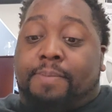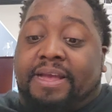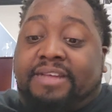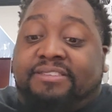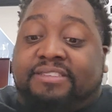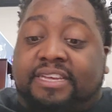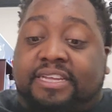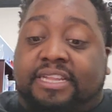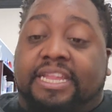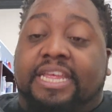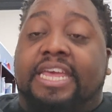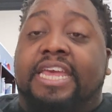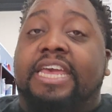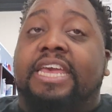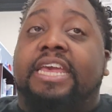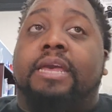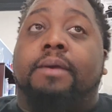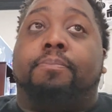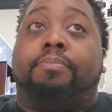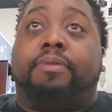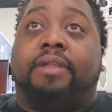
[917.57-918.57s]
Basically, he
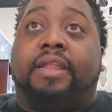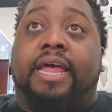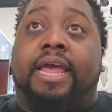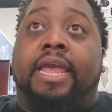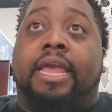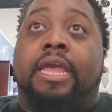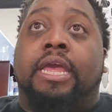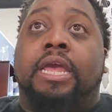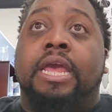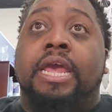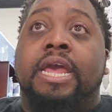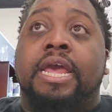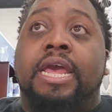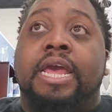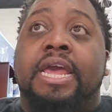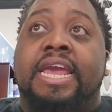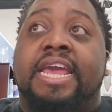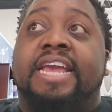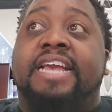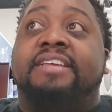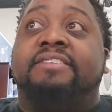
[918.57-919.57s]
can play.
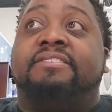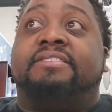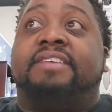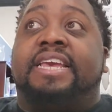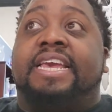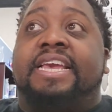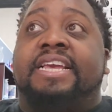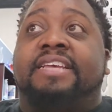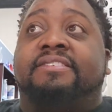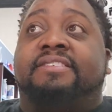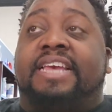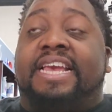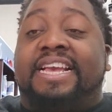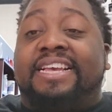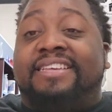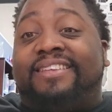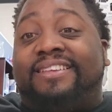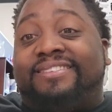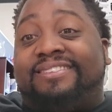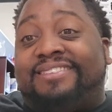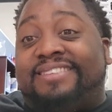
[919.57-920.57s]
He's
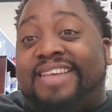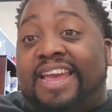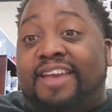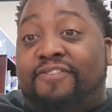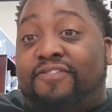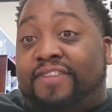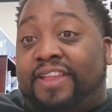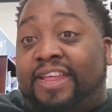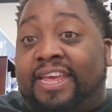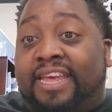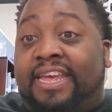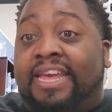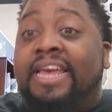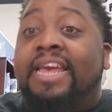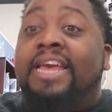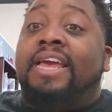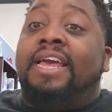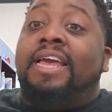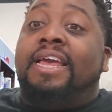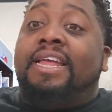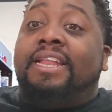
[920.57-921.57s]
a safety
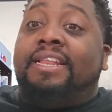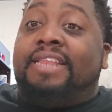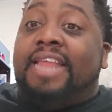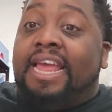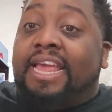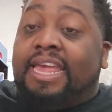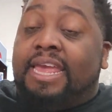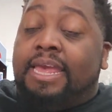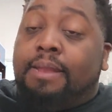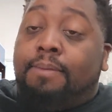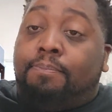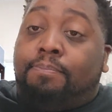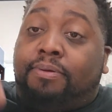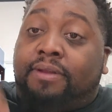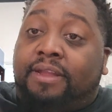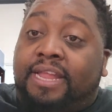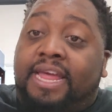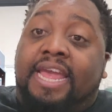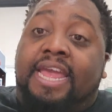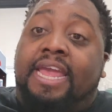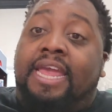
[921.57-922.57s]
that can
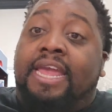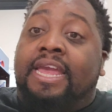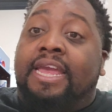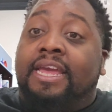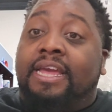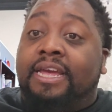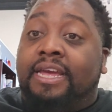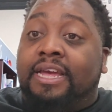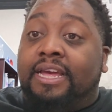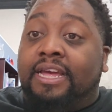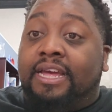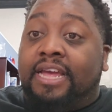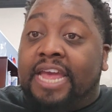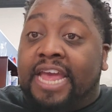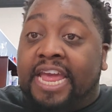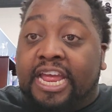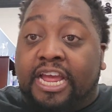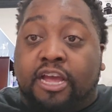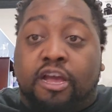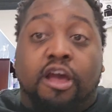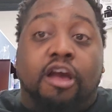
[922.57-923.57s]
play
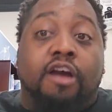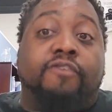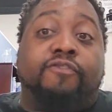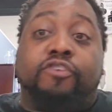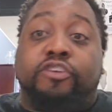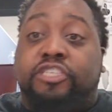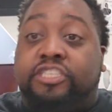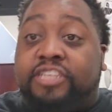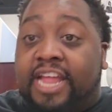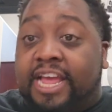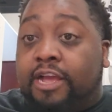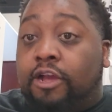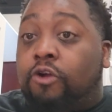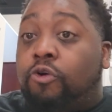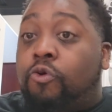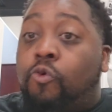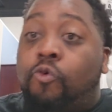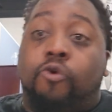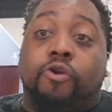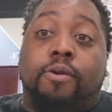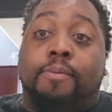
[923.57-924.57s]
in coverage like a
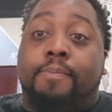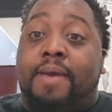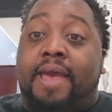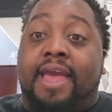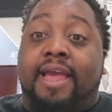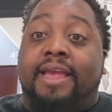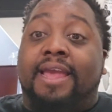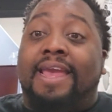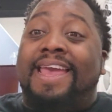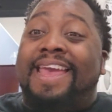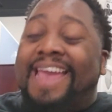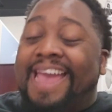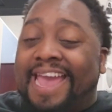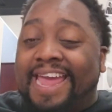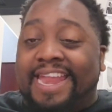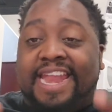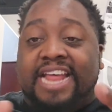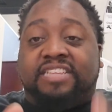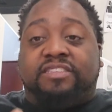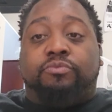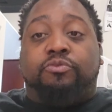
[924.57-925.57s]
cornerback,
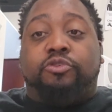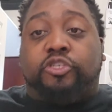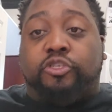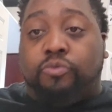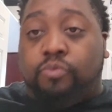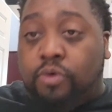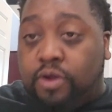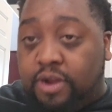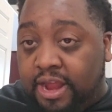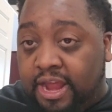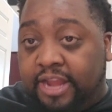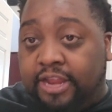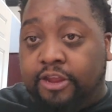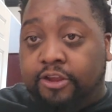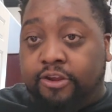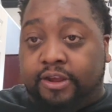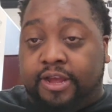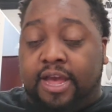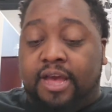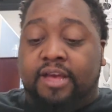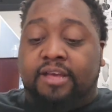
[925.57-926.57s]
and that's what you want out of
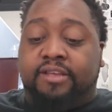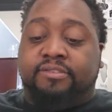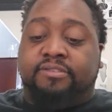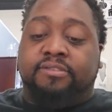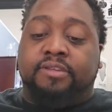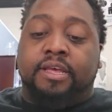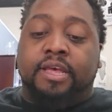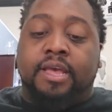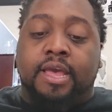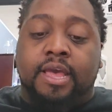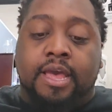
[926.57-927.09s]
your guys.